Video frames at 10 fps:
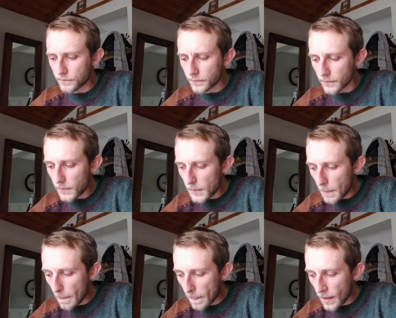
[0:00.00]

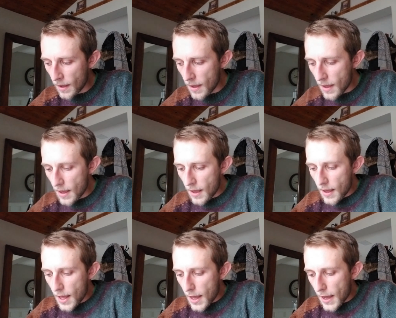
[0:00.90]

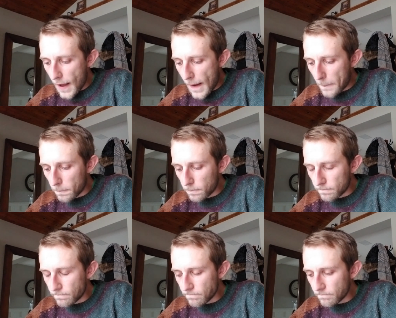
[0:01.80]

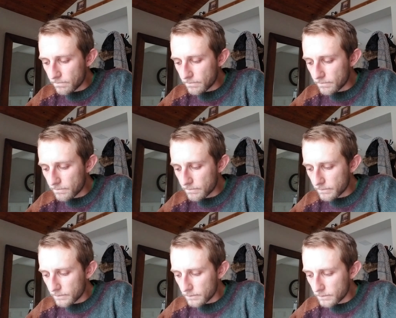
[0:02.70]

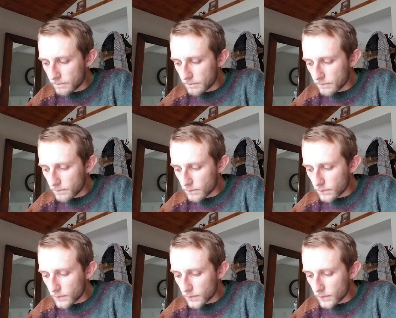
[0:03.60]

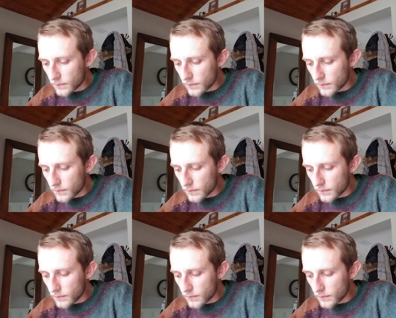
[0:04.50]

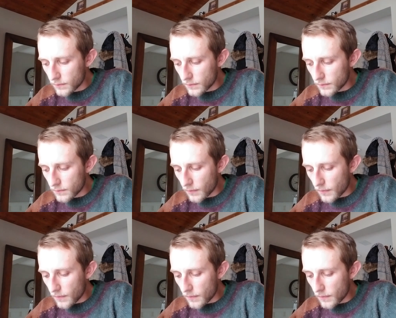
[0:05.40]
(silence)